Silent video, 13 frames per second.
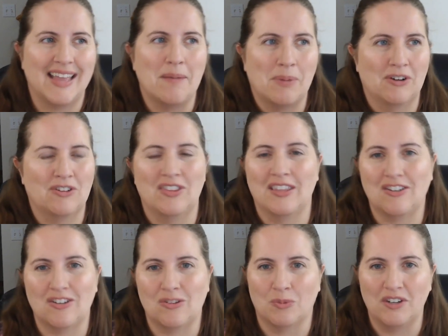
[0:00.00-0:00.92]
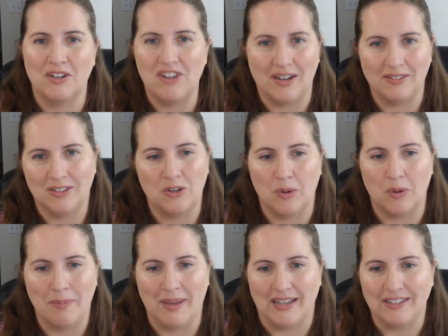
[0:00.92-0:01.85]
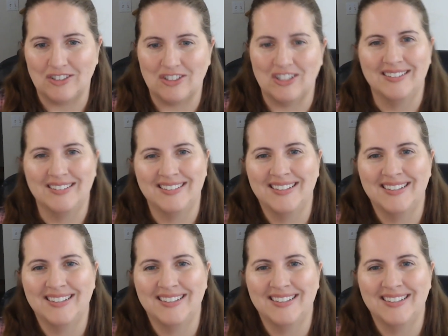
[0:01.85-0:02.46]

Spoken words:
that person that's just reaching out to do a pitch."